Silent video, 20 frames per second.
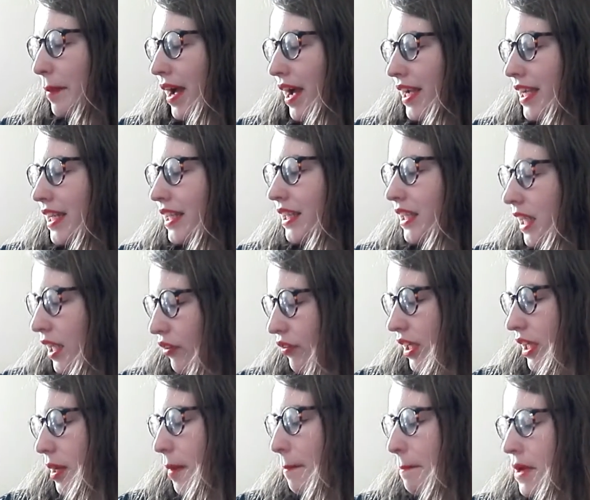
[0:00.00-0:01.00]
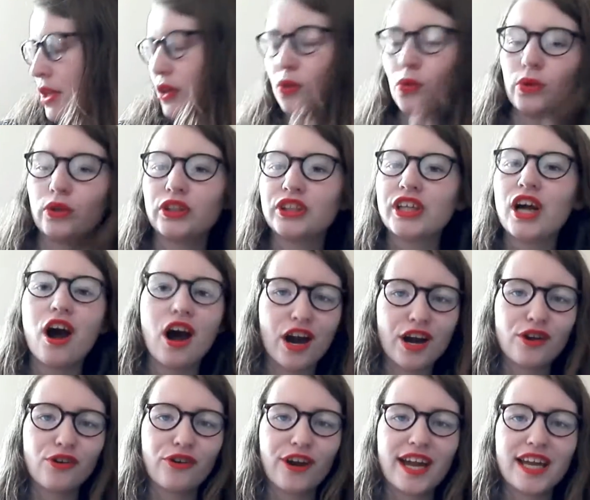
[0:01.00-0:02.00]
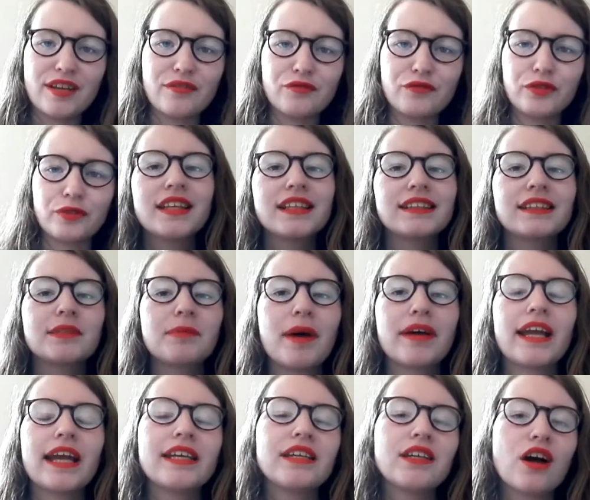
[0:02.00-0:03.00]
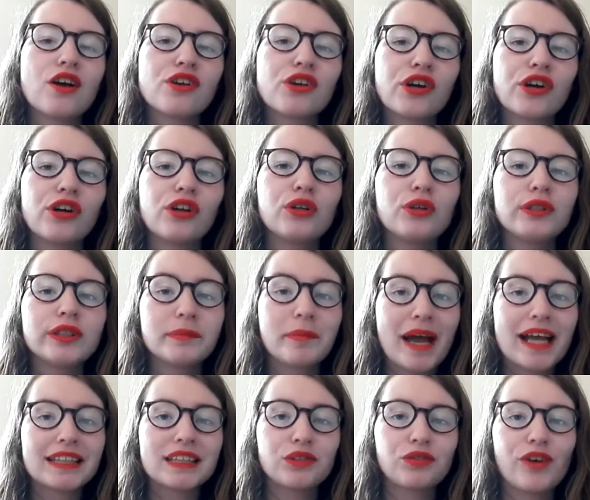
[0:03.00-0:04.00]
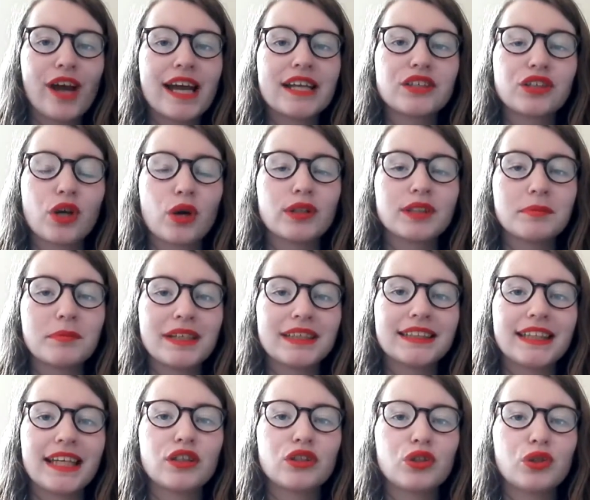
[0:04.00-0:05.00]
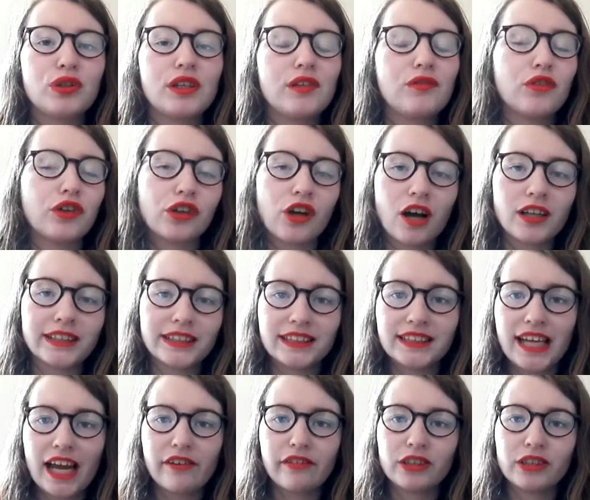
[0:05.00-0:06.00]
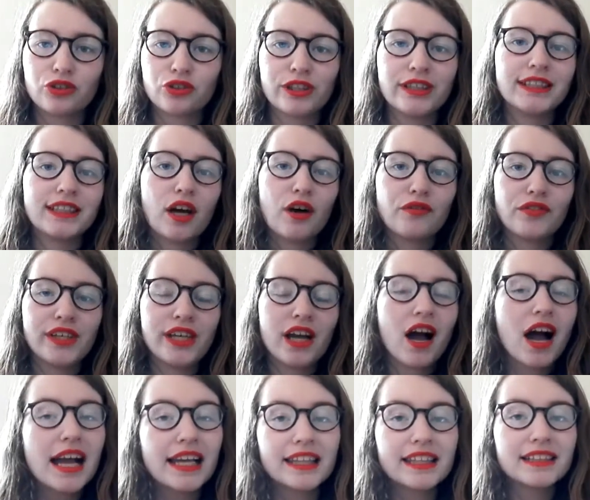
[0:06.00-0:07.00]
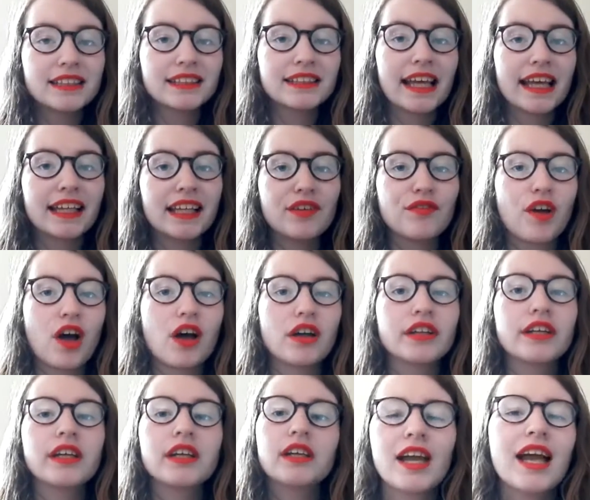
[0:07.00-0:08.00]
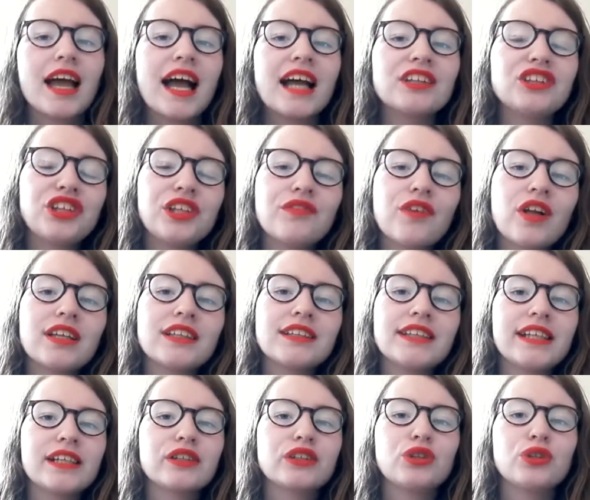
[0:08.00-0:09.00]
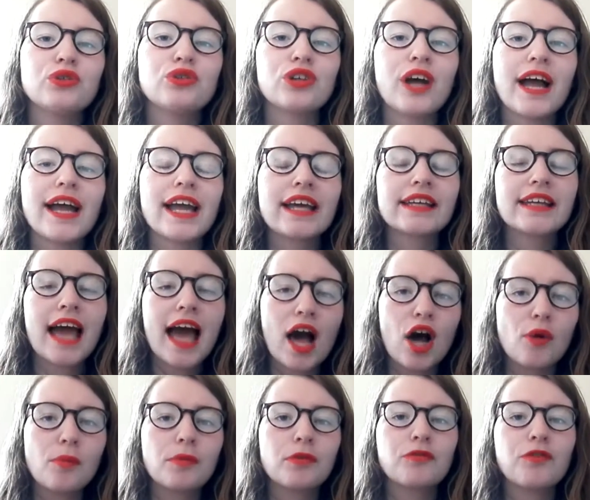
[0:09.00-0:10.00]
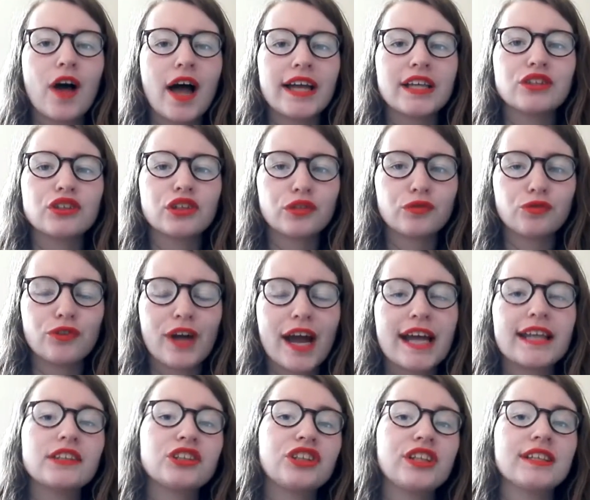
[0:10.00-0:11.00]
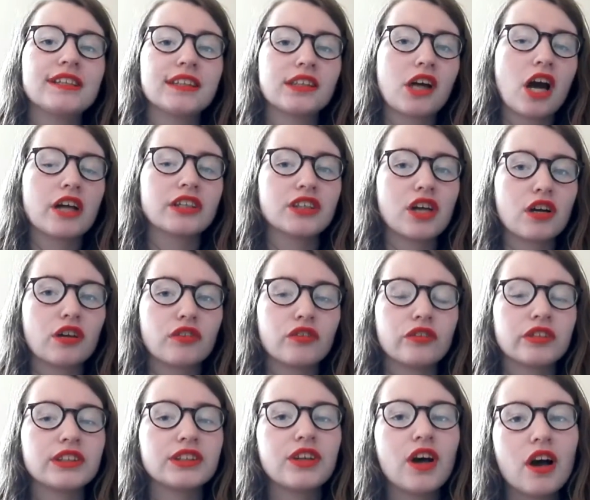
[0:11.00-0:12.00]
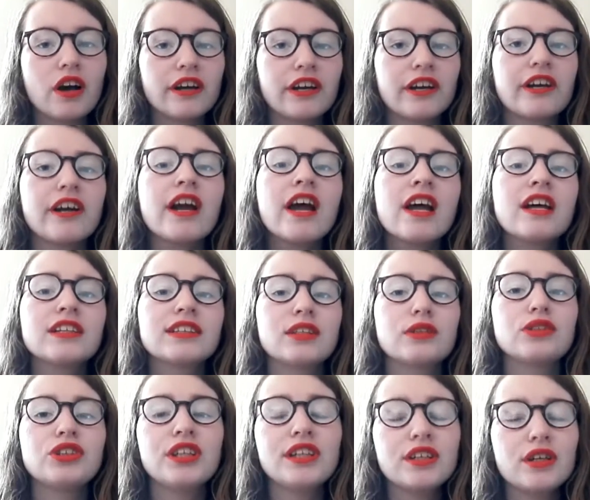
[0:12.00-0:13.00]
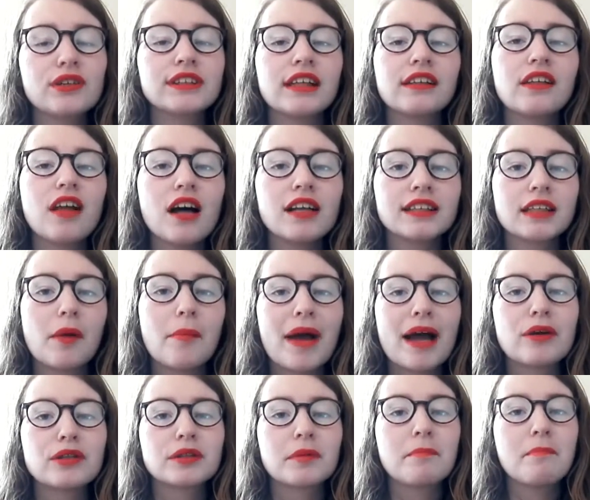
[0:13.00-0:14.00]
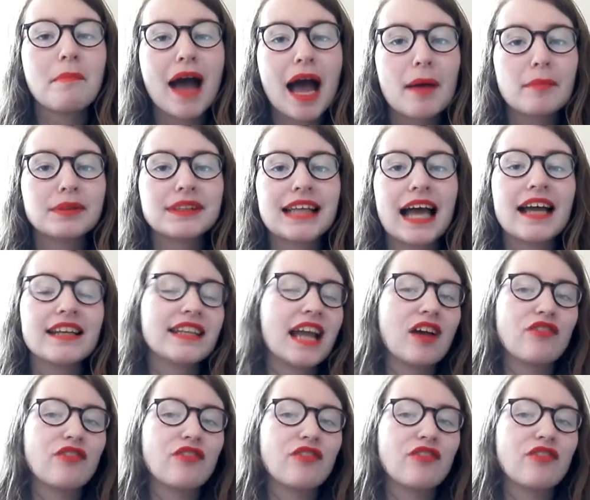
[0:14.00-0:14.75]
by Kieran Millwood Hargrave. This is about a young girl whose best friend goes missing to the forgotten territories of the island they live on, and she volunteers to try and help find her friend. She is a cartographer's daughter, so she knows a lot about maps and